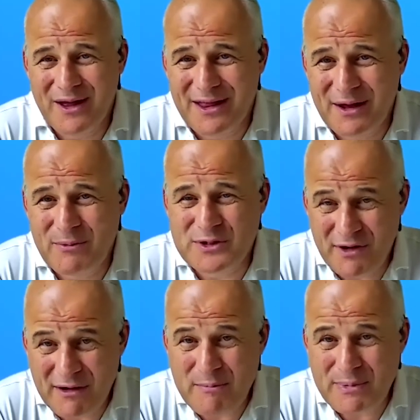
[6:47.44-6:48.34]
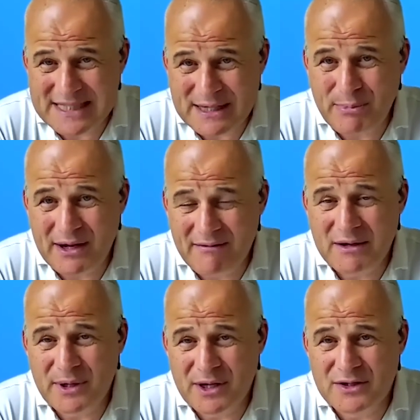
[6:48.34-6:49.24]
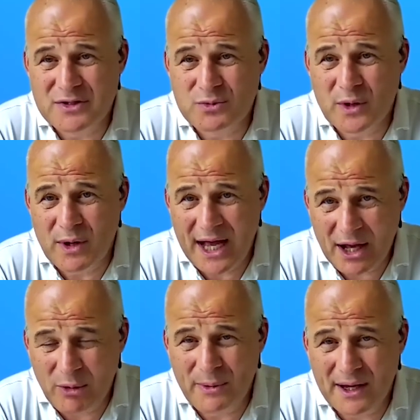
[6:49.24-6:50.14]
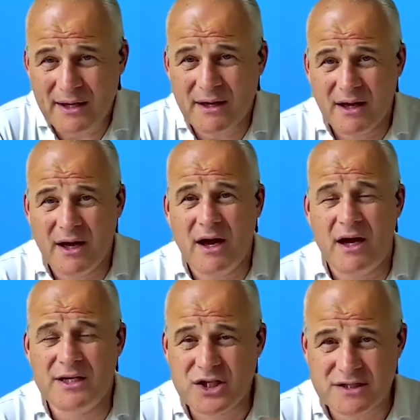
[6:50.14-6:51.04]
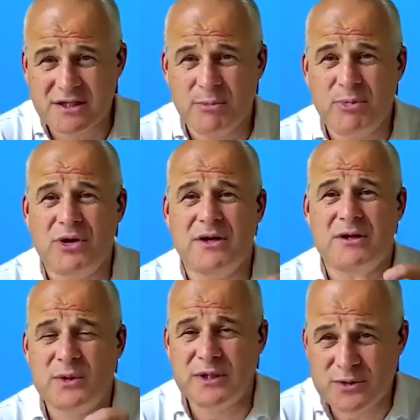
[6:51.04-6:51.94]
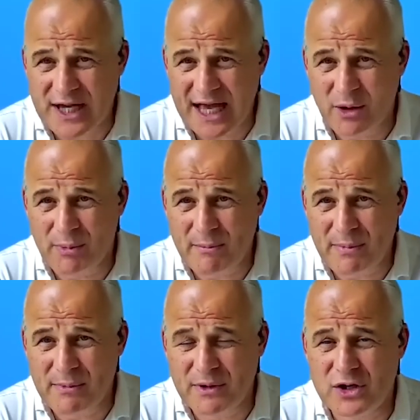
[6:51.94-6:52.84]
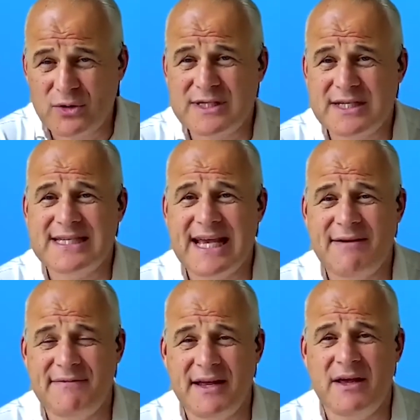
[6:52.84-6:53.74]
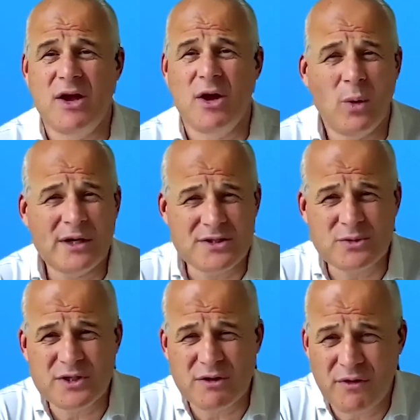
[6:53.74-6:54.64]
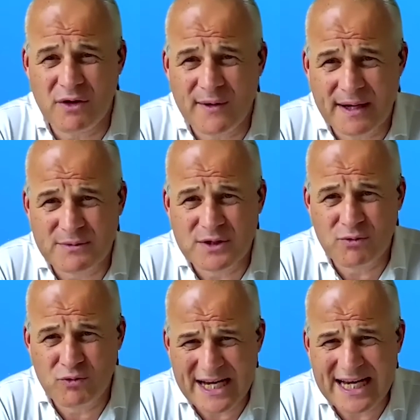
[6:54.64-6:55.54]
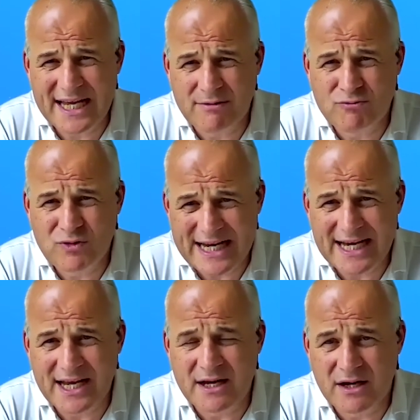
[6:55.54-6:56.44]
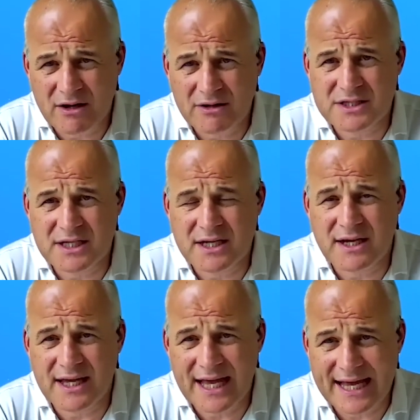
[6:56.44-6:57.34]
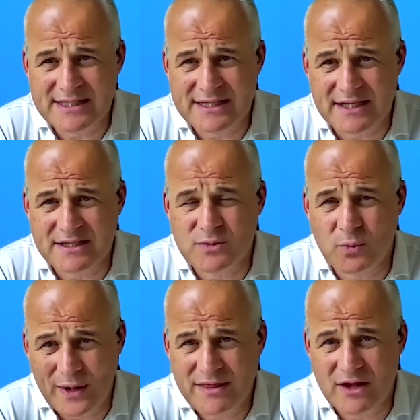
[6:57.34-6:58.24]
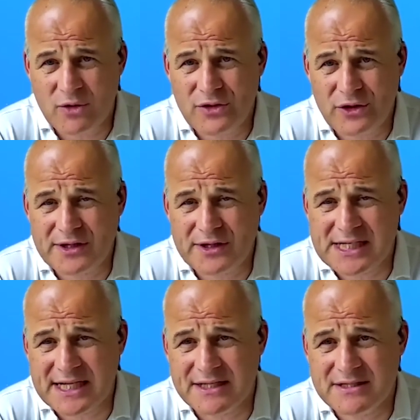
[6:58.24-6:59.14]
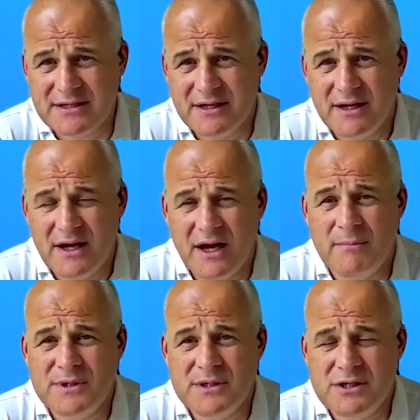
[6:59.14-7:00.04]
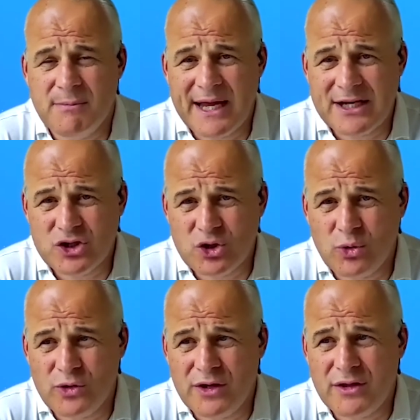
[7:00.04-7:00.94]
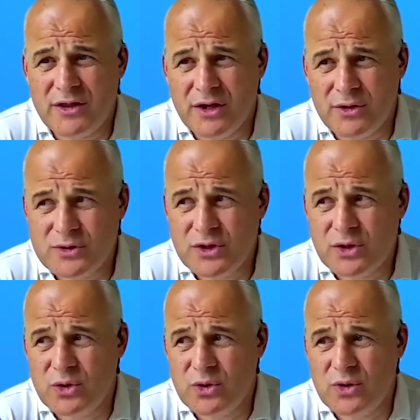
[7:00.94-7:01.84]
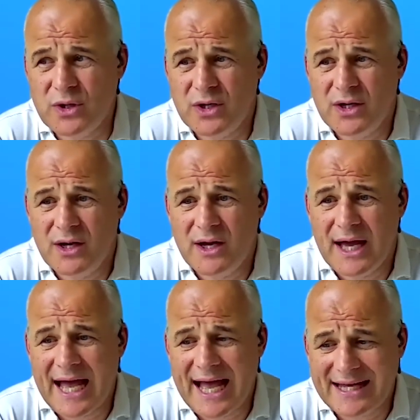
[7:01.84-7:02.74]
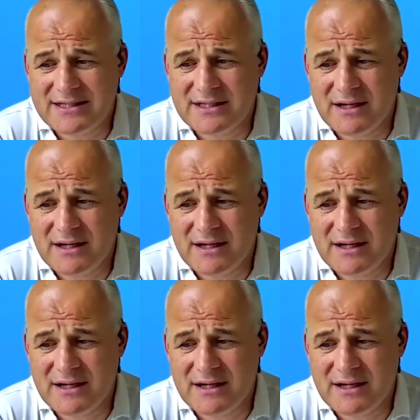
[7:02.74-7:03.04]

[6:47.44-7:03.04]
it was a very busy period, because we were helping adjust our product, but also helping people use it safely, whilst also following up some really, really nasty cases with the authorities, to make sure that those who had,